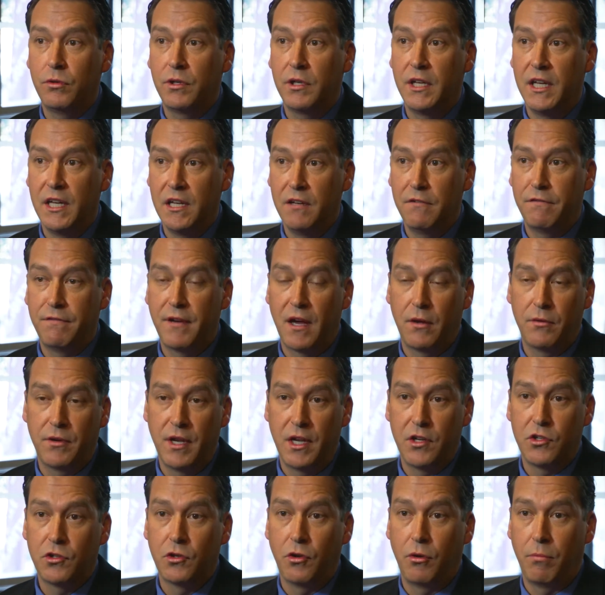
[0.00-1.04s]
key
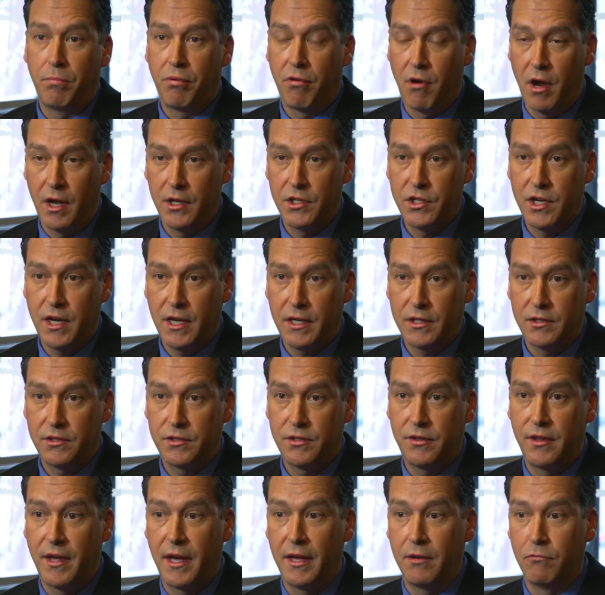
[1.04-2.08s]
foundational projects
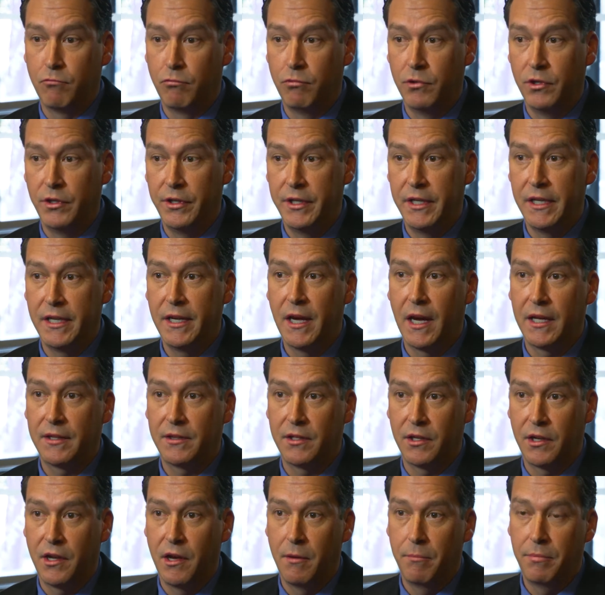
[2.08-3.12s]
that really got the
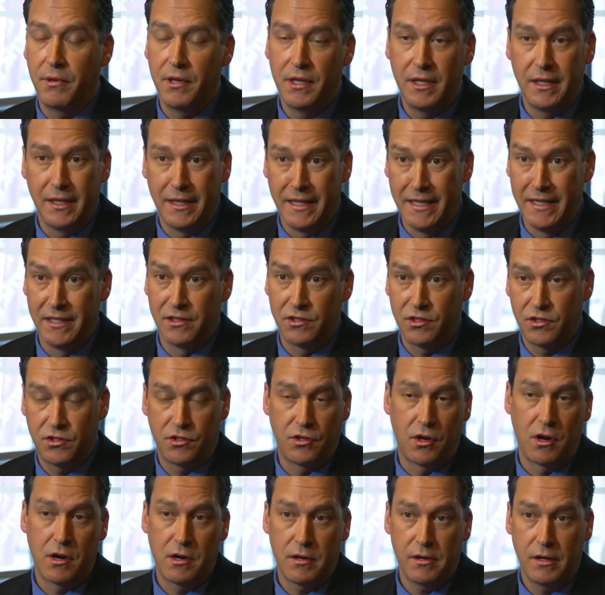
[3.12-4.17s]
company its
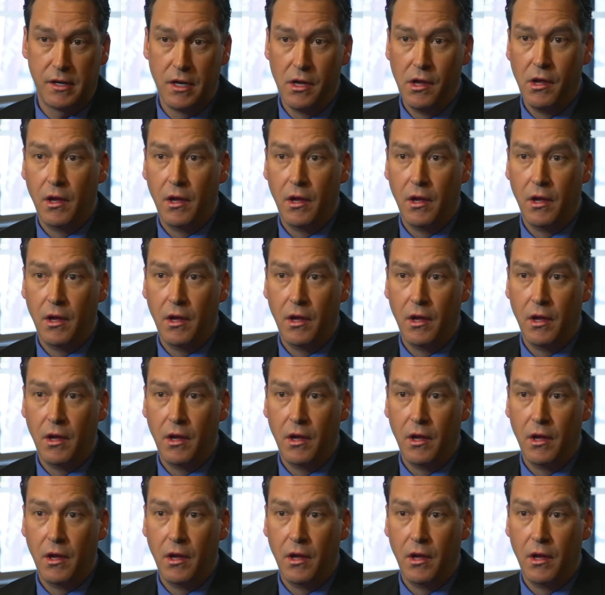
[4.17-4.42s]
start.